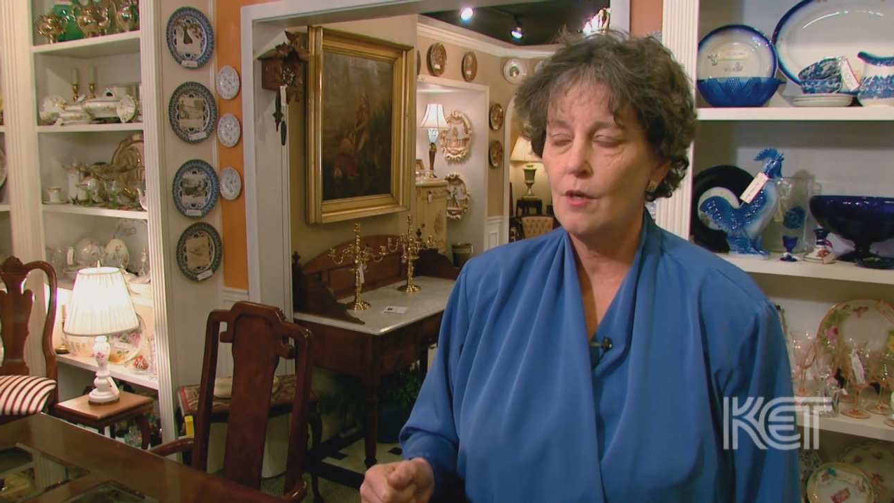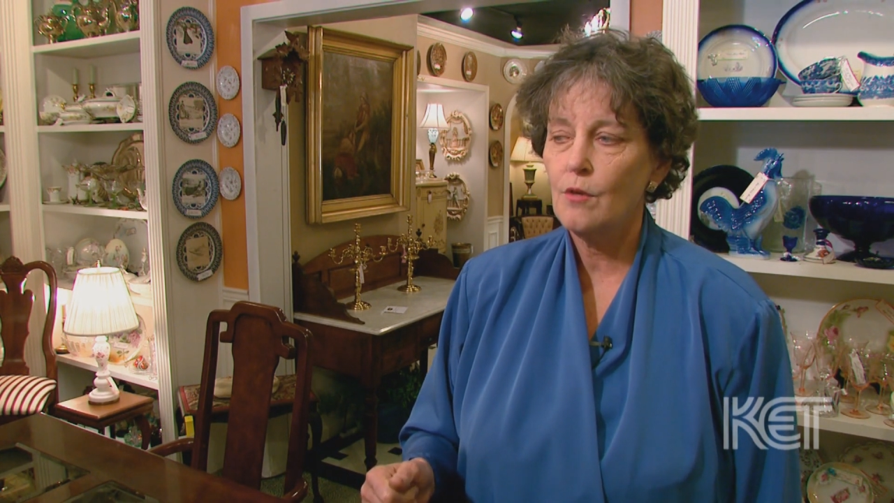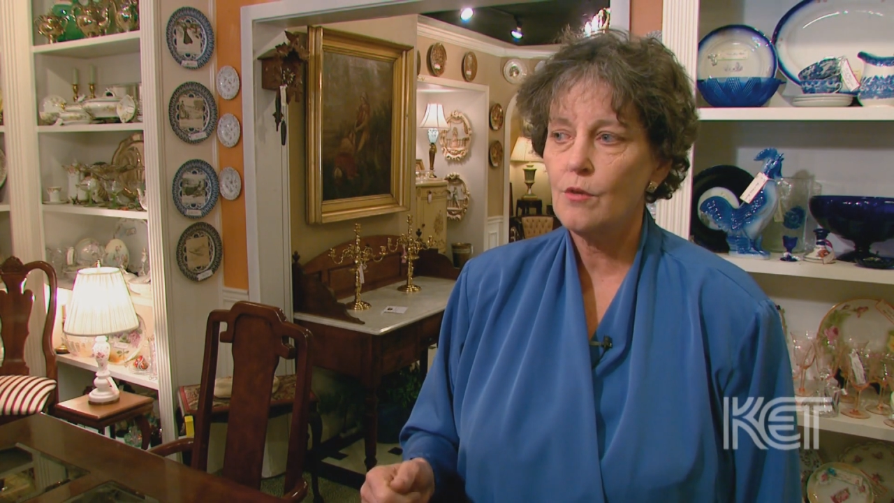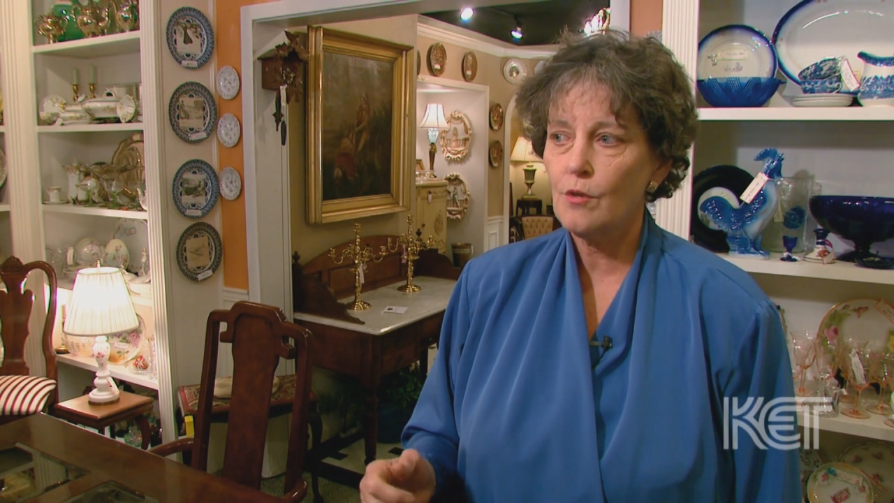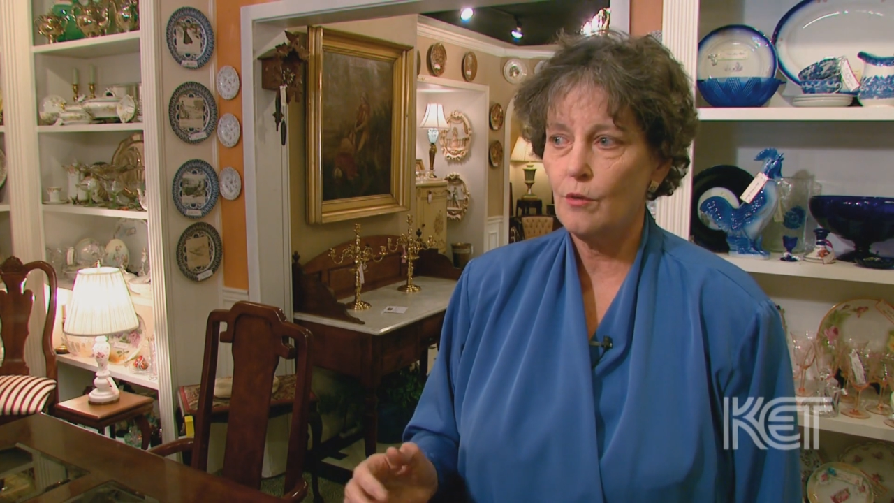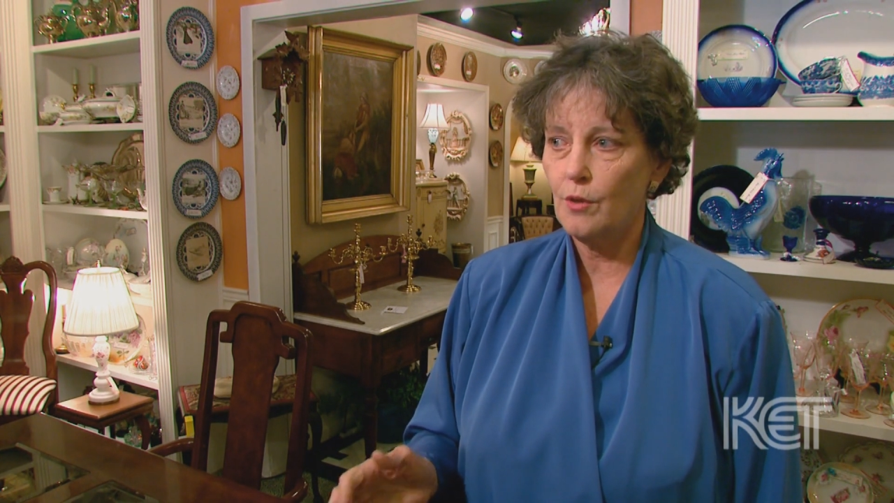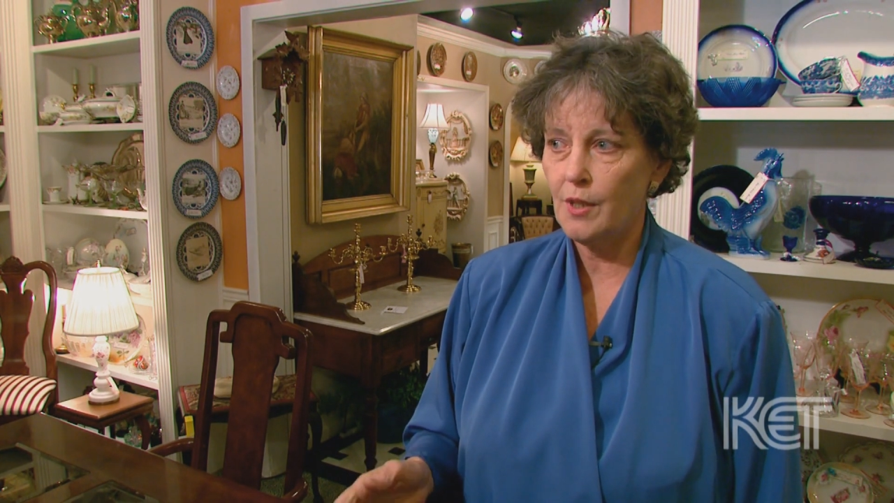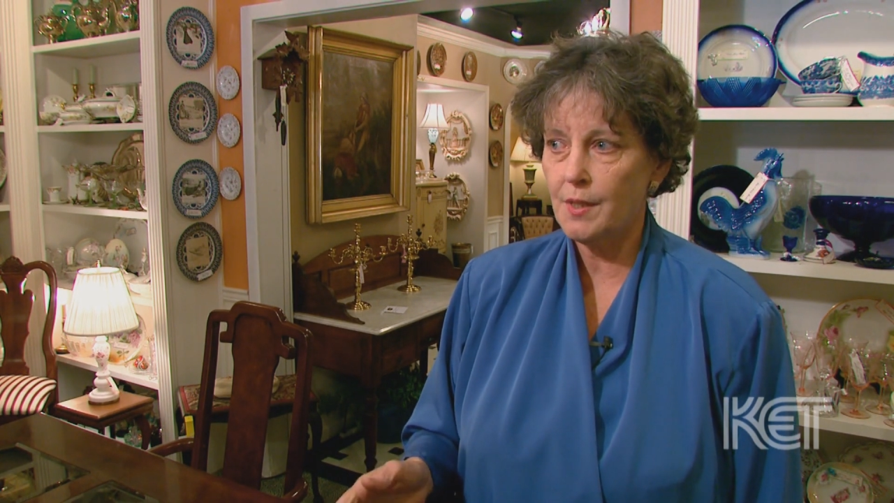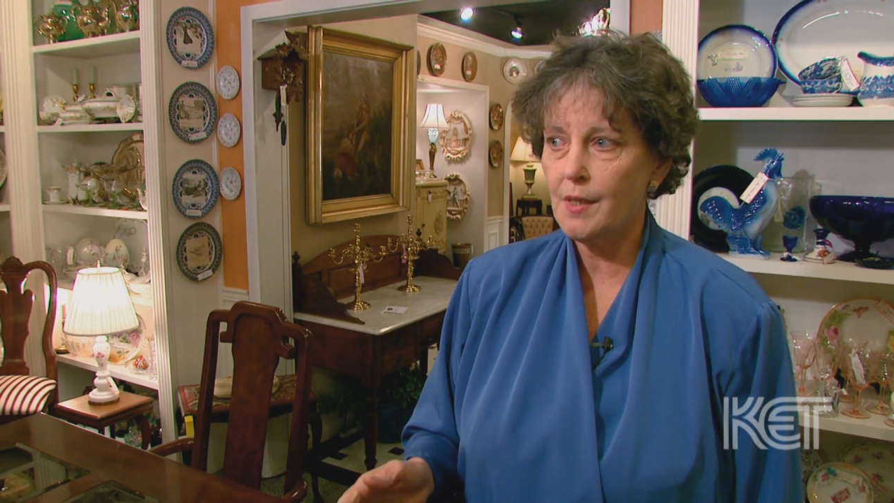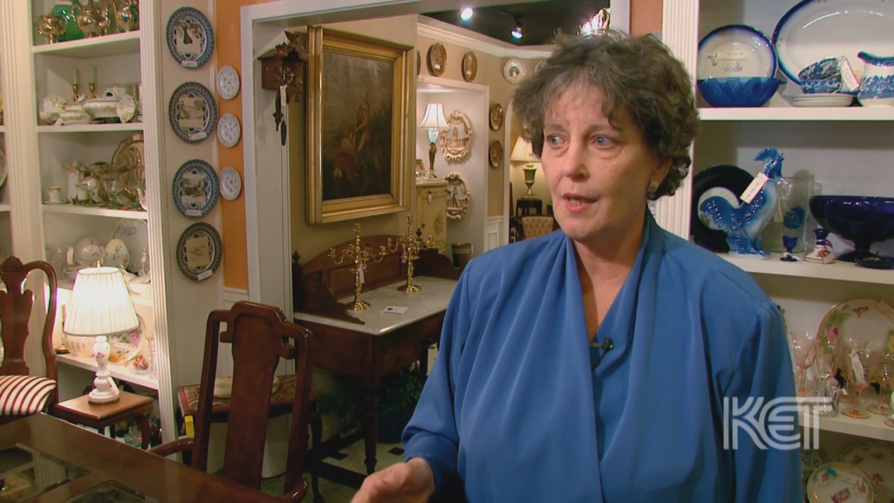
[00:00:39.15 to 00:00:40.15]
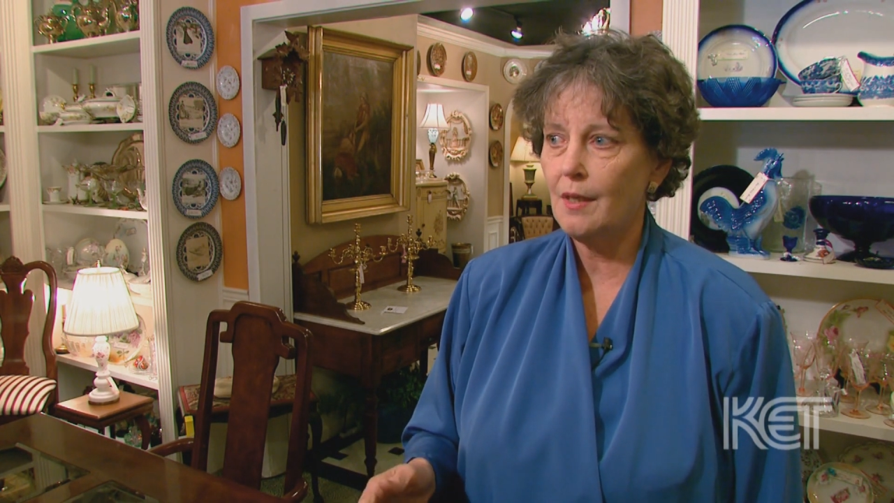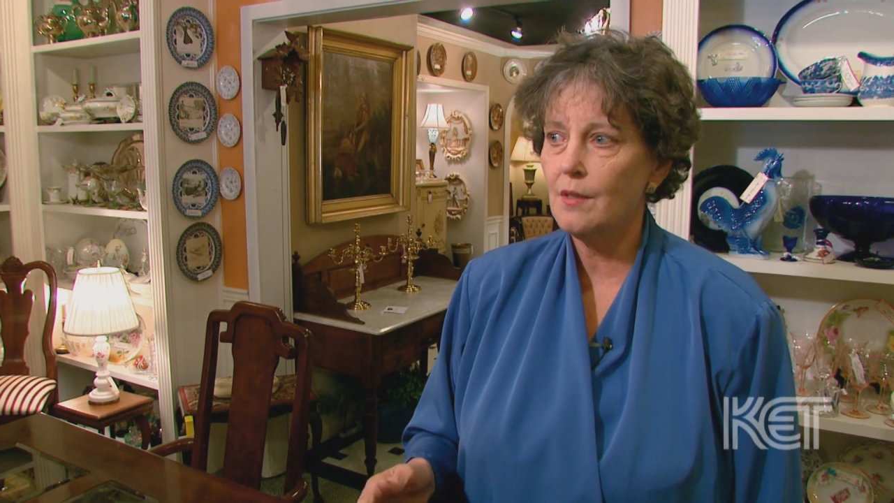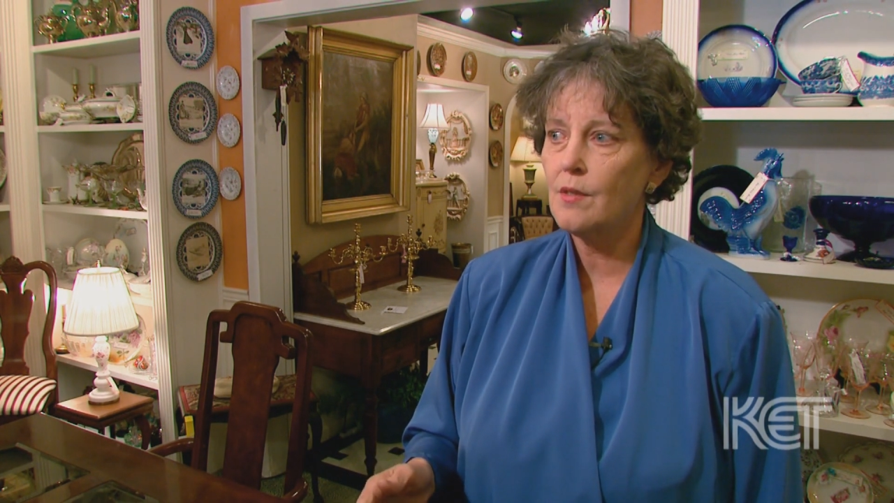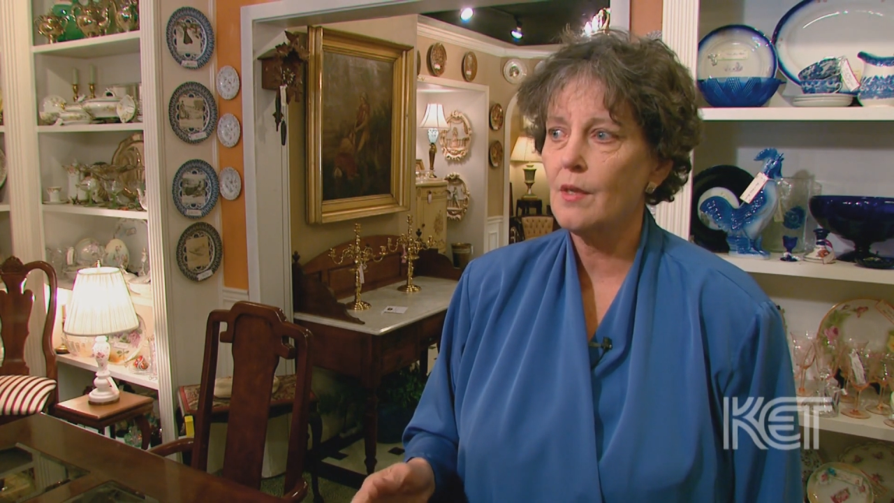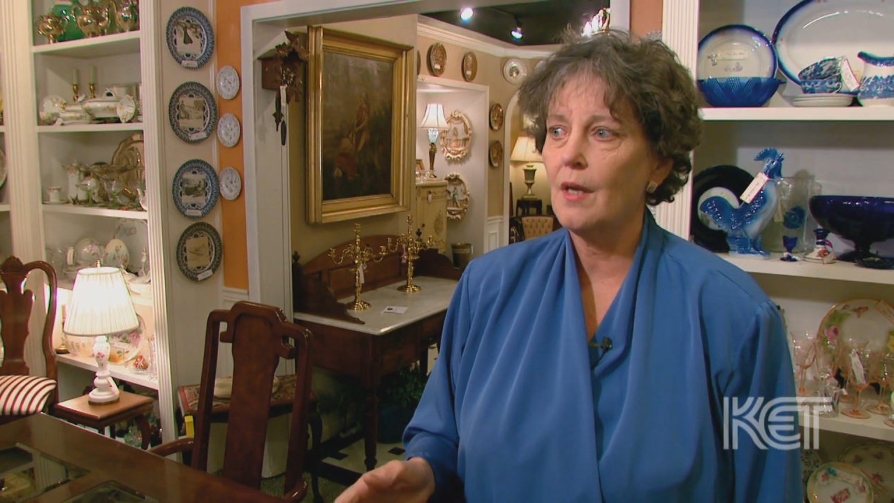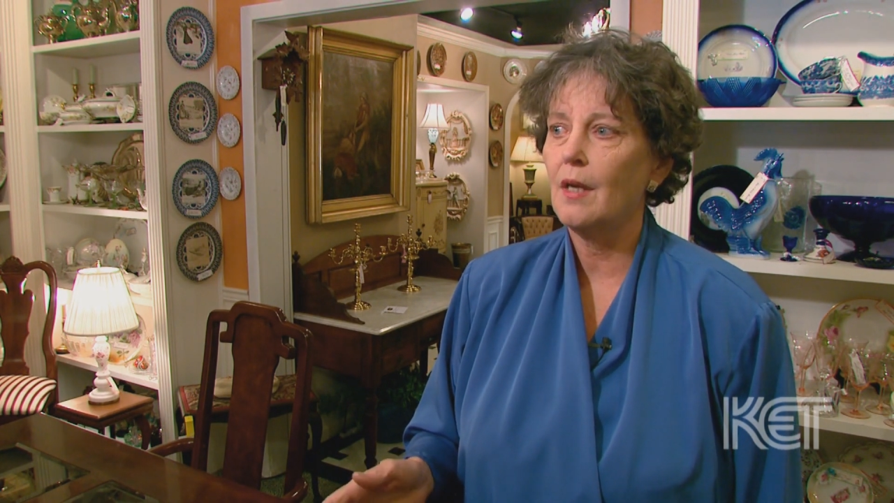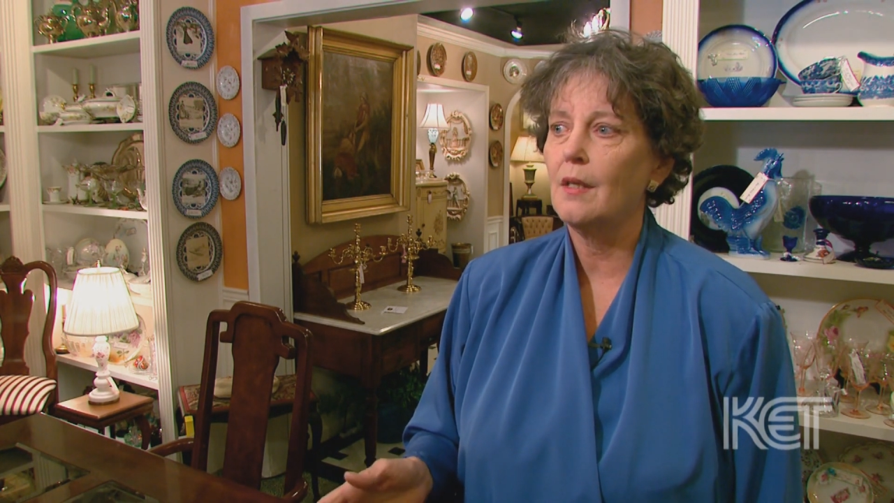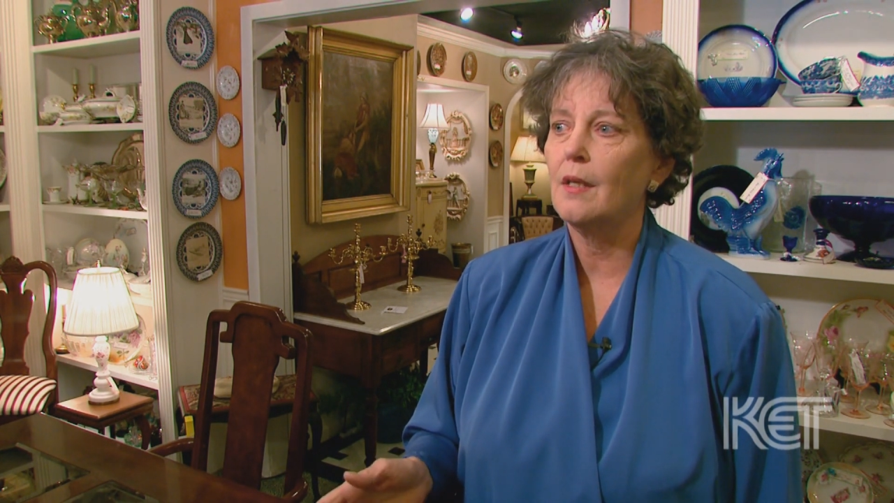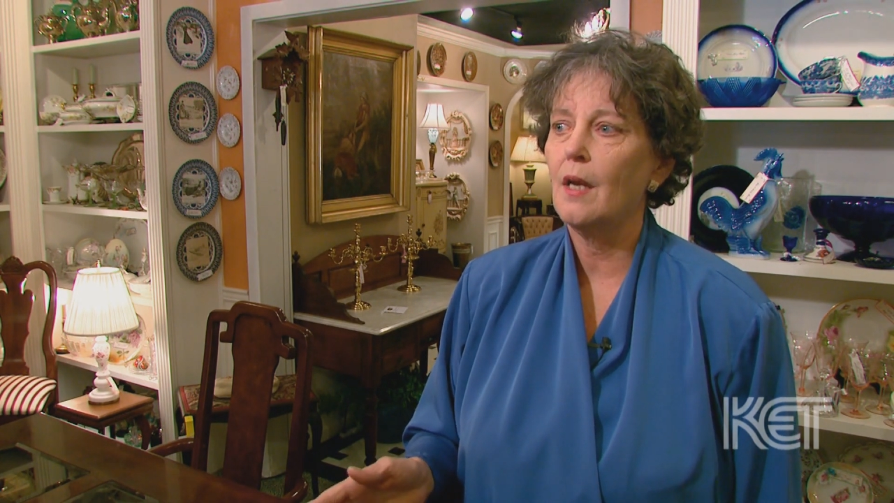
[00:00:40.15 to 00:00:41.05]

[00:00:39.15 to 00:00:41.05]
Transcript: So you get to Cannon's Lane